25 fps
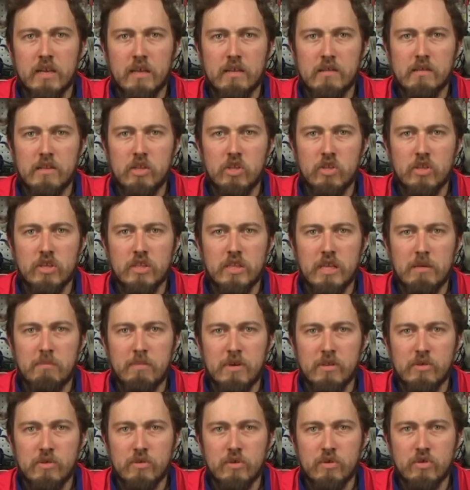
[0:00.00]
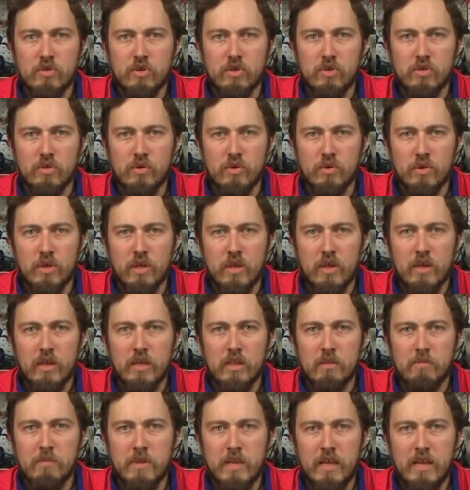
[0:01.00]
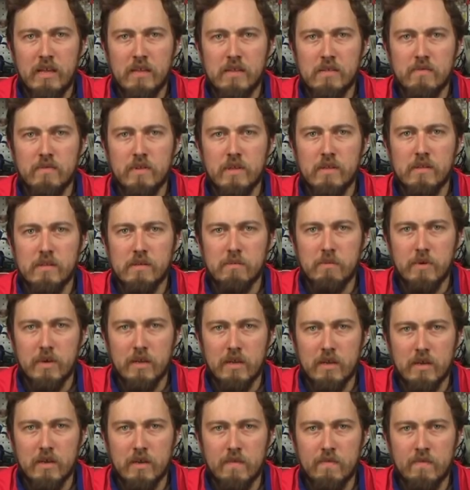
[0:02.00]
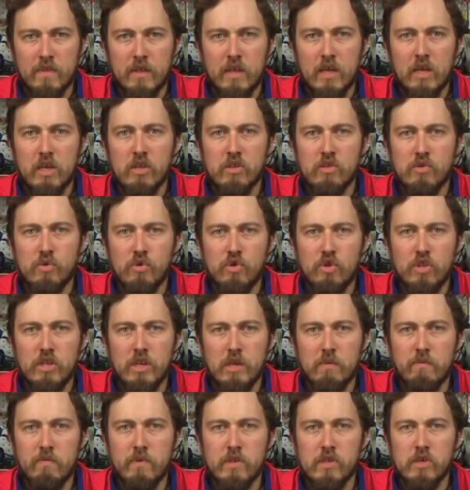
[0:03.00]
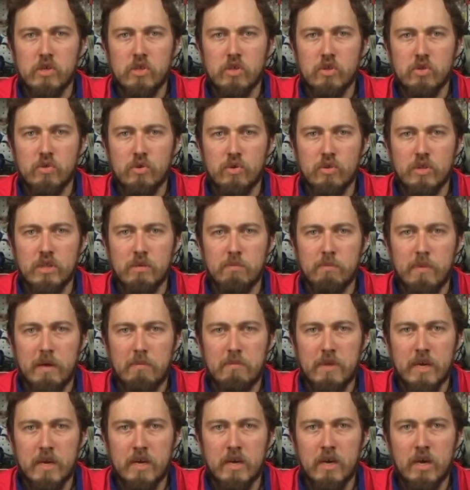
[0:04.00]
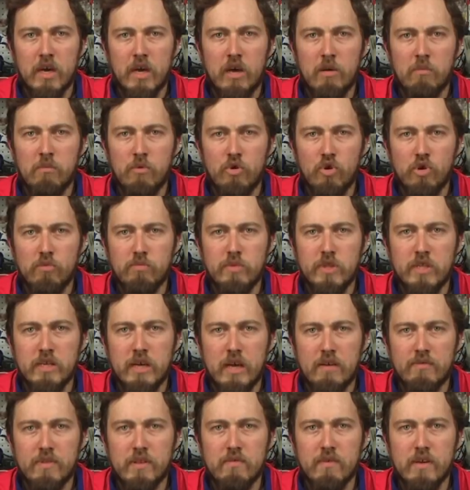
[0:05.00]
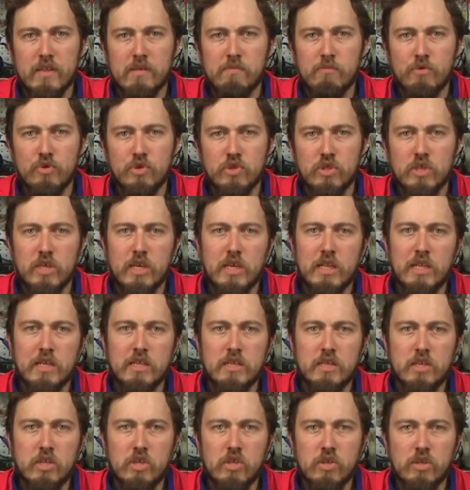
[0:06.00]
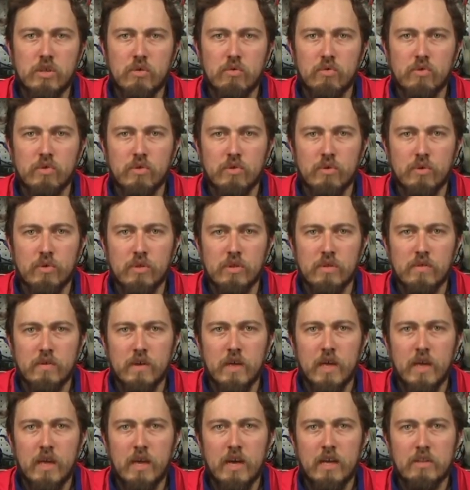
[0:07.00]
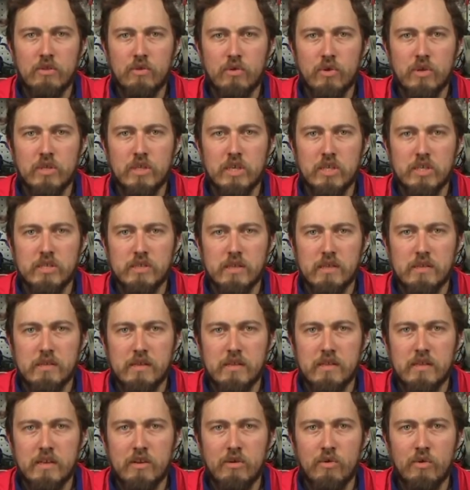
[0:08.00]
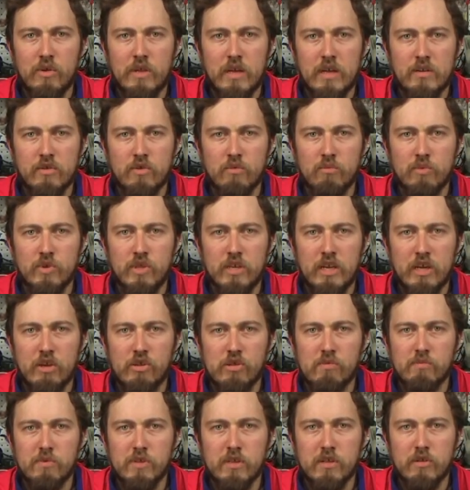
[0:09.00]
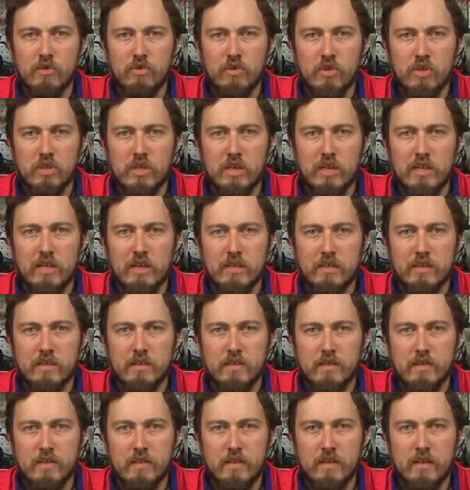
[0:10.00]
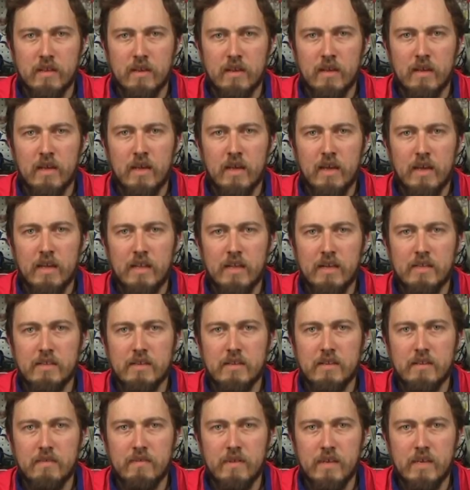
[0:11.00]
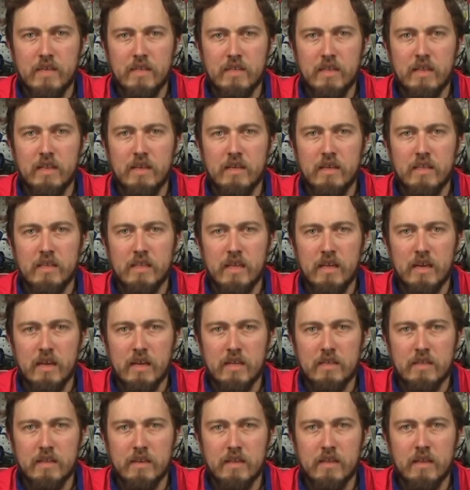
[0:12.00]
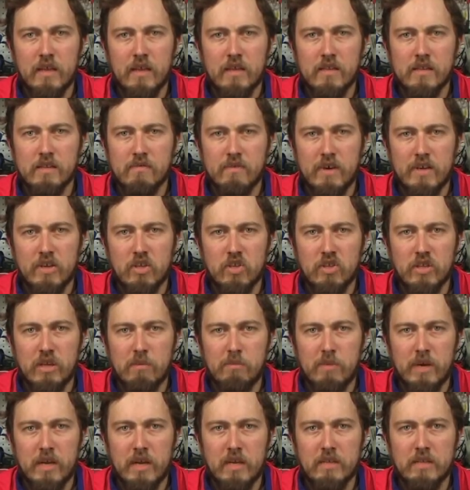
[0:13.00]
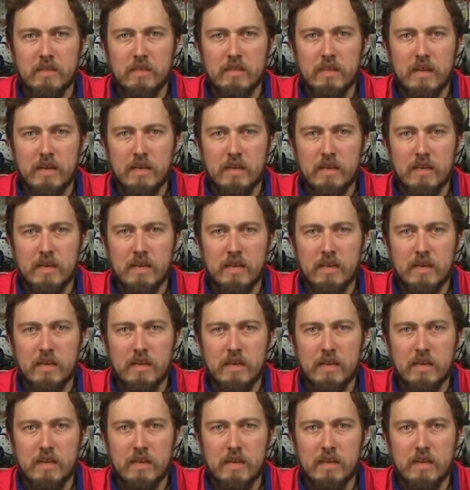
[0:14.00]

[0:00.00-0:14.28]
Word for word: various frequency bands is measured in decibels. Sources of high-frequency interferences are various. These can be electric appliances which our neighbors manage to connect to a power supply, such as electric motors, generators, welding machines, and so on.